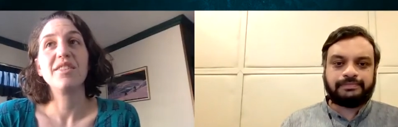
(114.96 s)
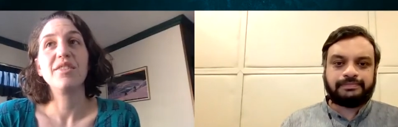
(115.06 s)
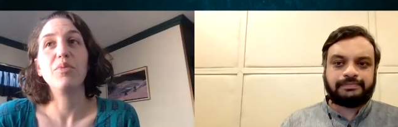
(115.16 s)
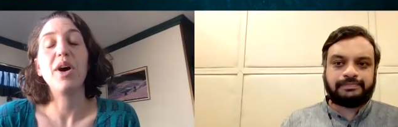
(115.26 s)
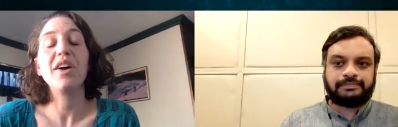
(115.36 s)

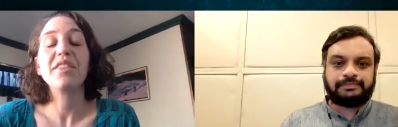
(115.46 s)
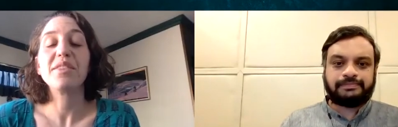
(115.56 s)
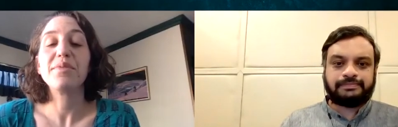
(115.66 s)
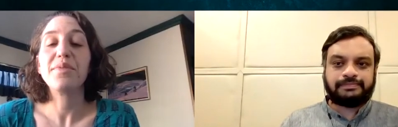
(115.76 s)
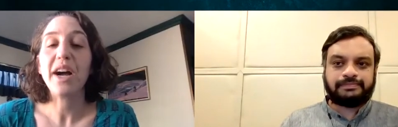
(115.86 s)
Speaker 1: while the
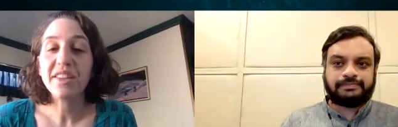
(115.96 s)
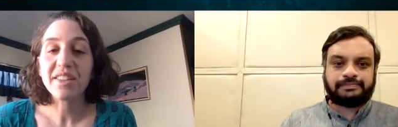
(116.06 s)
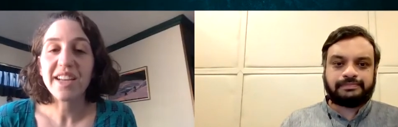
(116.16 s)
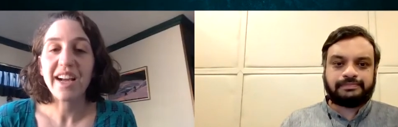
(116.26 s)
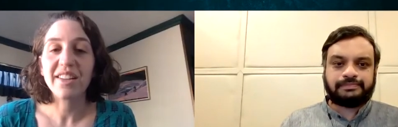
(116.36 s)
final
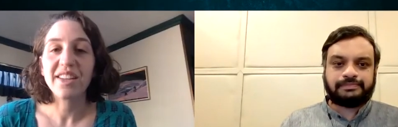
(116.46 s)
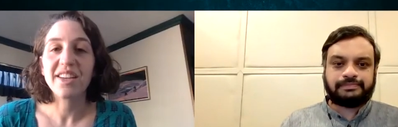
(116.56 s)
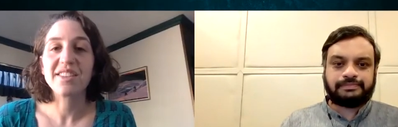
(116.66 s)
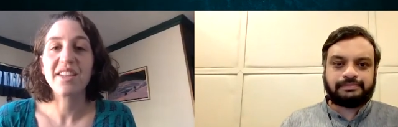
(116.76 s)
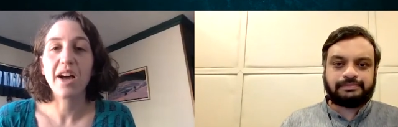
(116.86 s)
tally
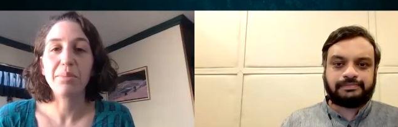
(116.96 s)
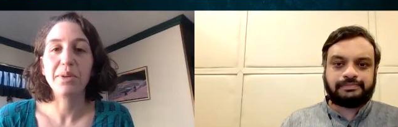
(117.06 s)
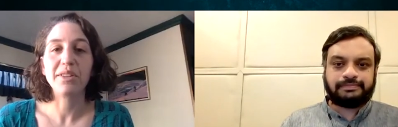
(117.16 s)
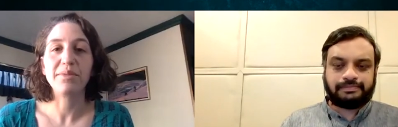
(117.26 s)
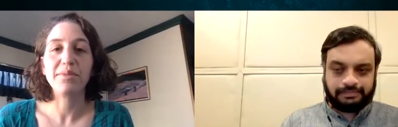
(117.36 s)
has not
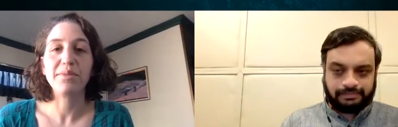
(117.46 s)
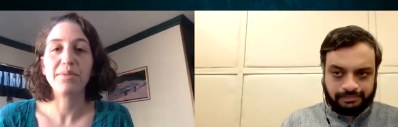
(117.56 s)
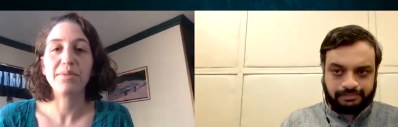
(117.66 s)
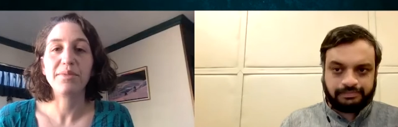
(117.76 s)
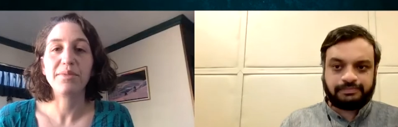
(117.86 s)
been
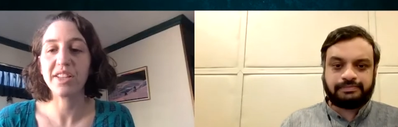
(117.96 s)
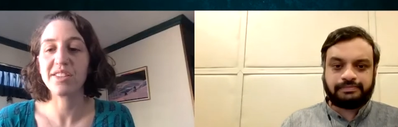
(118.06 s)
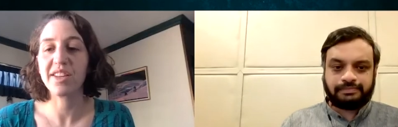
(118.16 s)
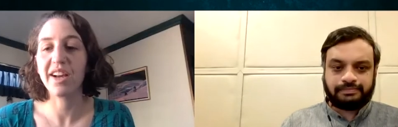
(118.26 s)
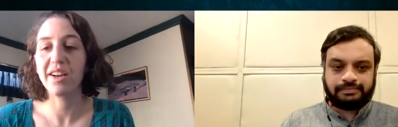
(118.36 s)
finished, and it's
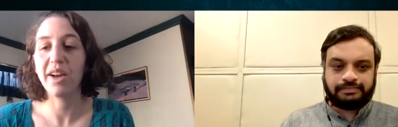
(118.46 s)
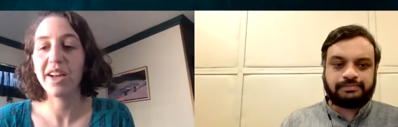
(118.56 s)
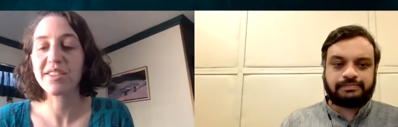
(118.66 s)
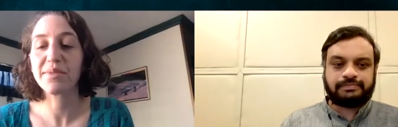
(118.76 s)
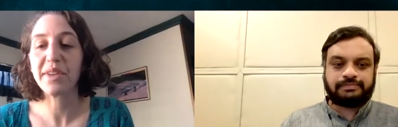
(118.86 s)
as
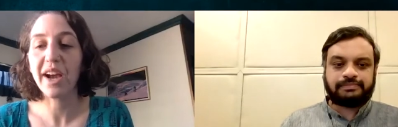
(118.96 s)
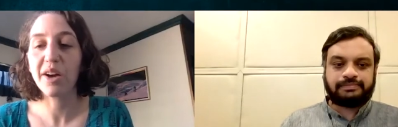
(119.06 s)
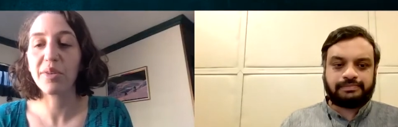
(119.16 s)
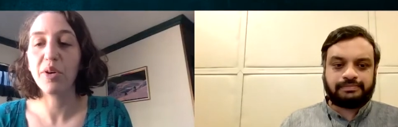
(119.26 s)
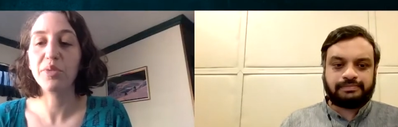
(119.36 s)
of
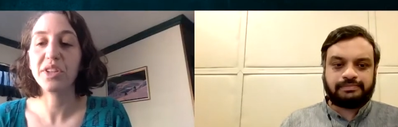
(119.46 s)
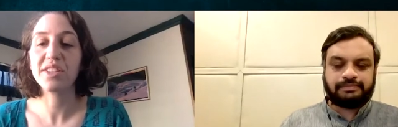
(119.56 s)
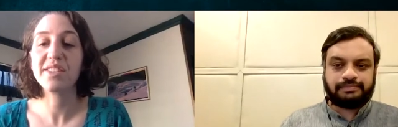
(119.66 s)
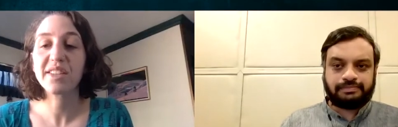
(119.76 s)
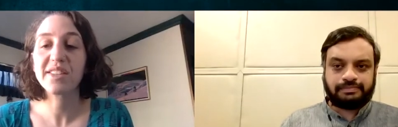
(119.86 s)
now only
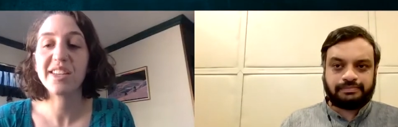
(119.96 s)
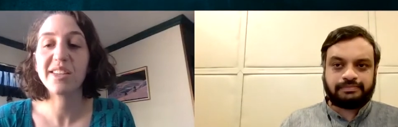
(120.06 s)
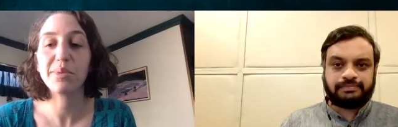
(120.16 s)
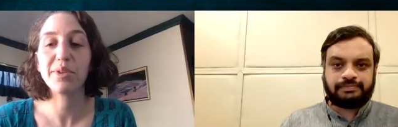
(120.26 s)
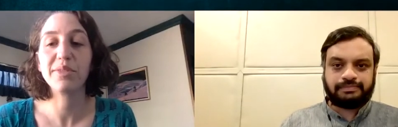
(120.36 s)

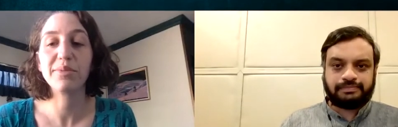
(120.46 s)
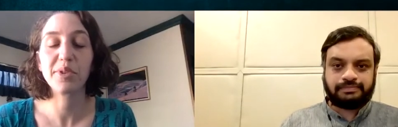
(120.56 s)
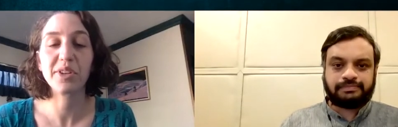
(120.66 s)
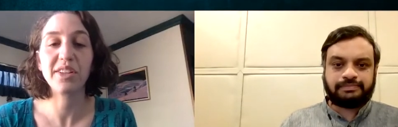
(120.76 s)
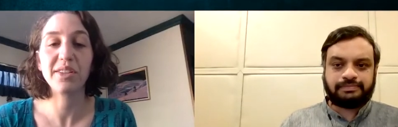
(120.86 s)

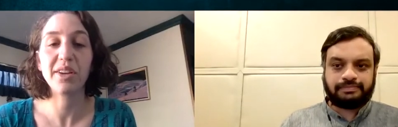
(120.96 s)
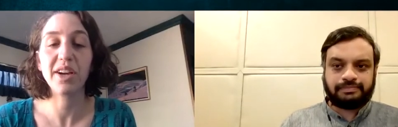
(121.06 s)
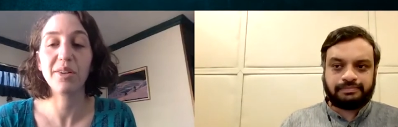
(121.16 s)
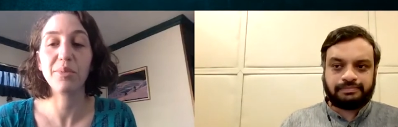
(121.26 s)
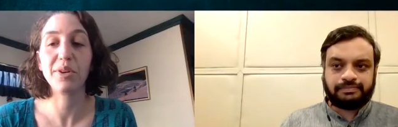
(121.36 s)

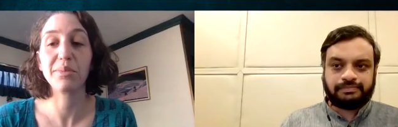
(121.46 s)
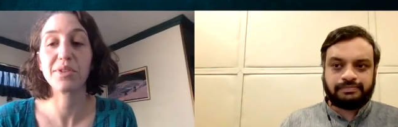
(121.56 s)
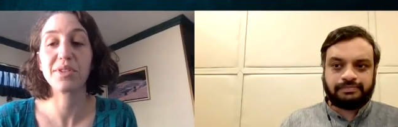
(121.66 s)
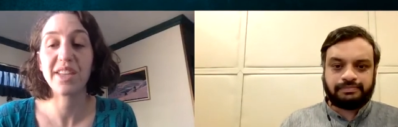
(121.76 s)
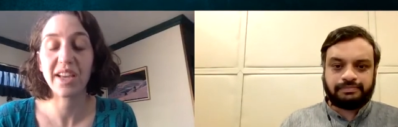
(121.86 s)

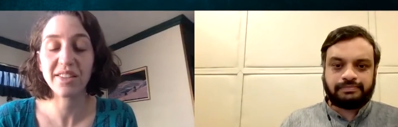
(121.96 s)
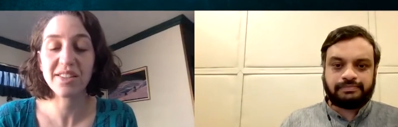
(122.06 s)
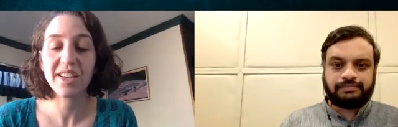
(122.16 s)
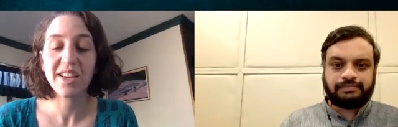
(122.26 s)
16.41%